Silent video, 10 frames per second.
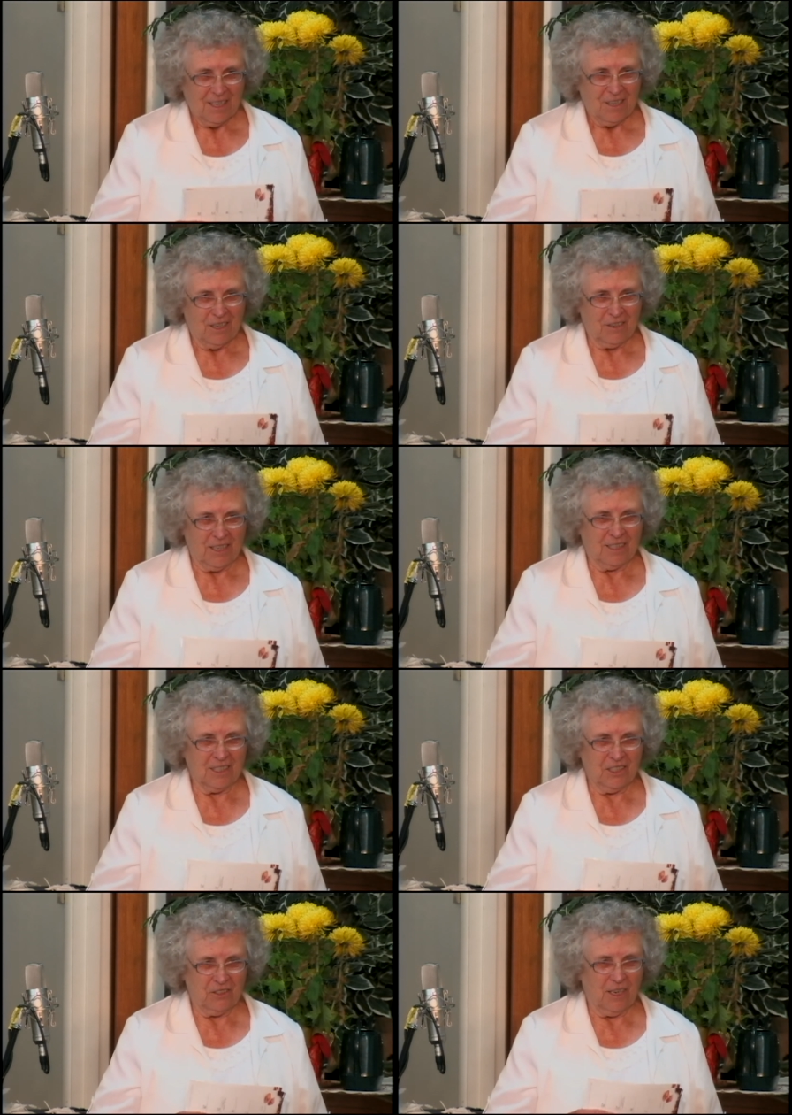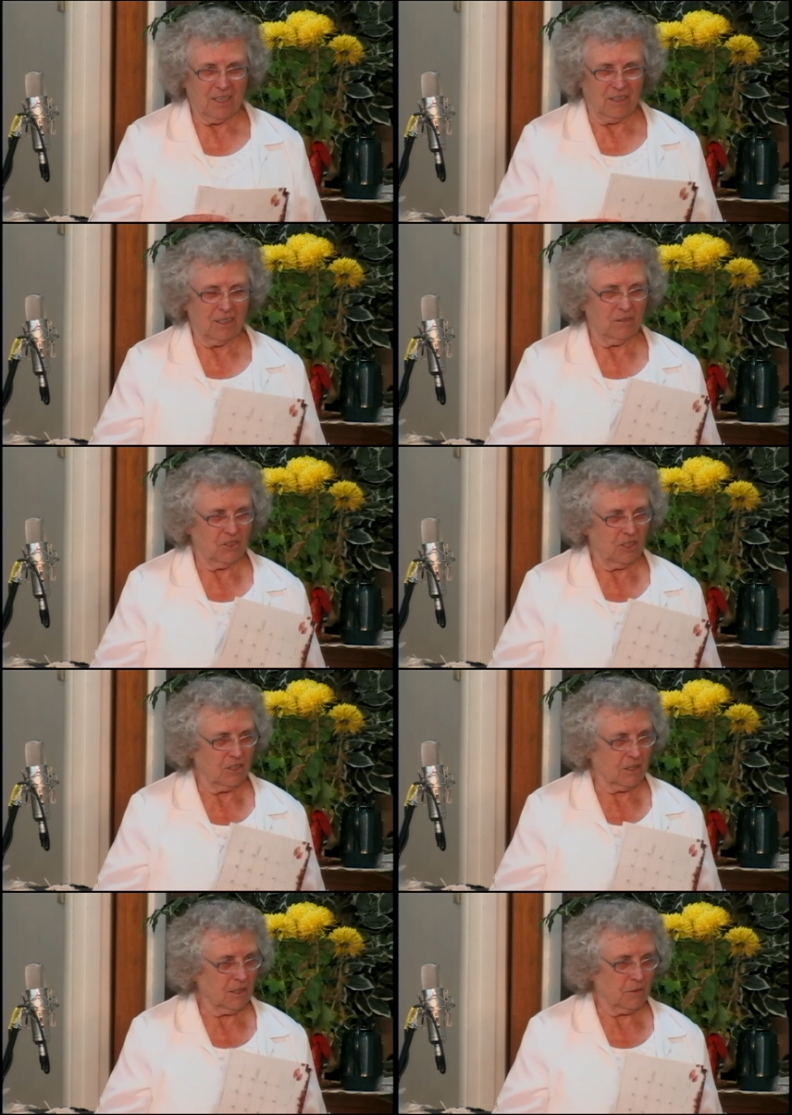All right, let's try to love
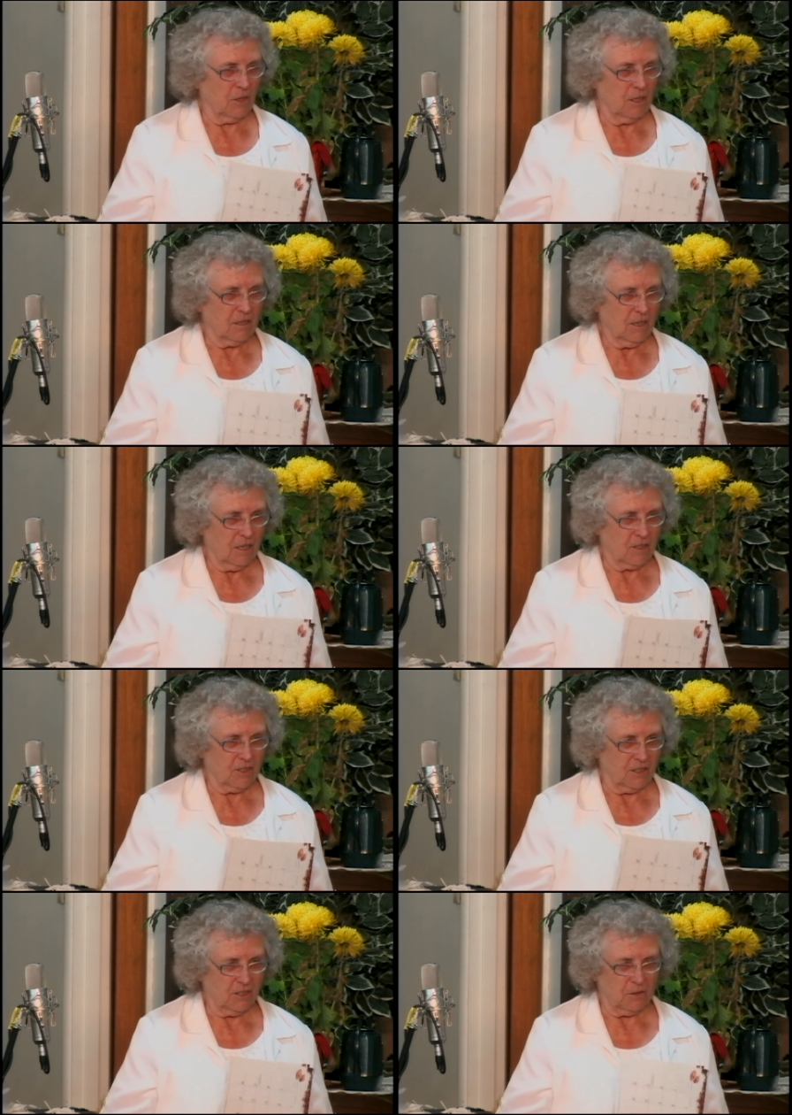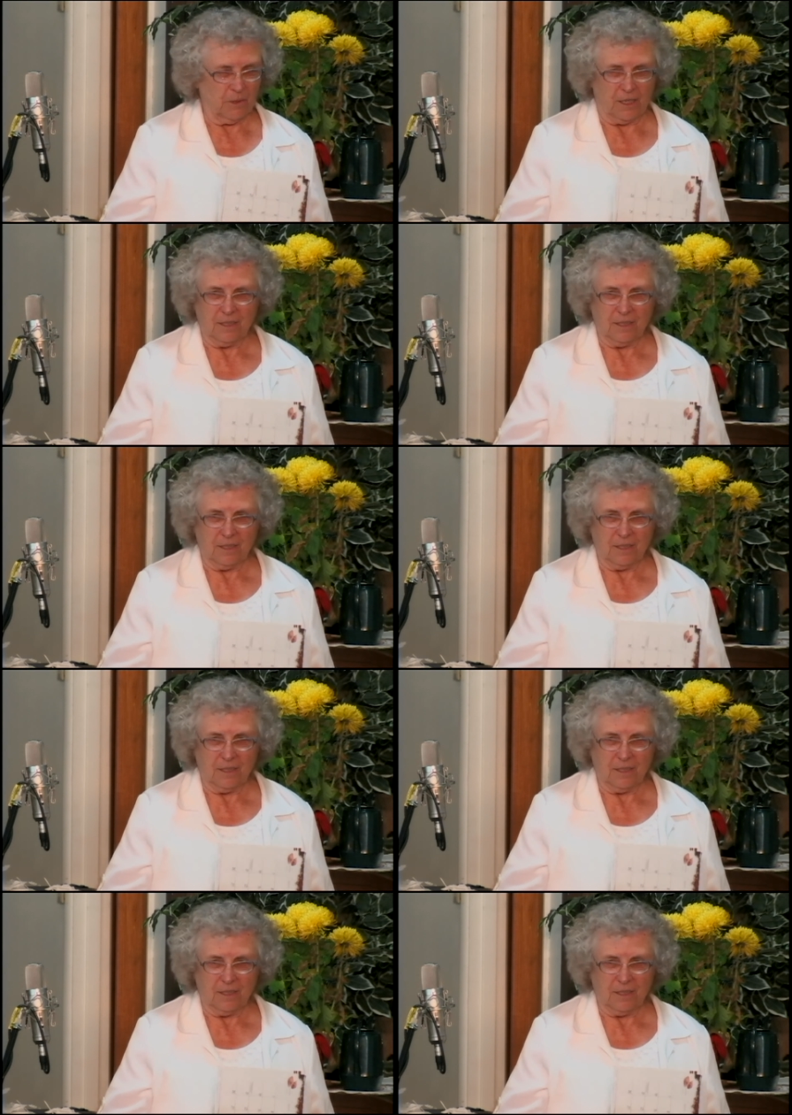Jesus with all our hearts this week.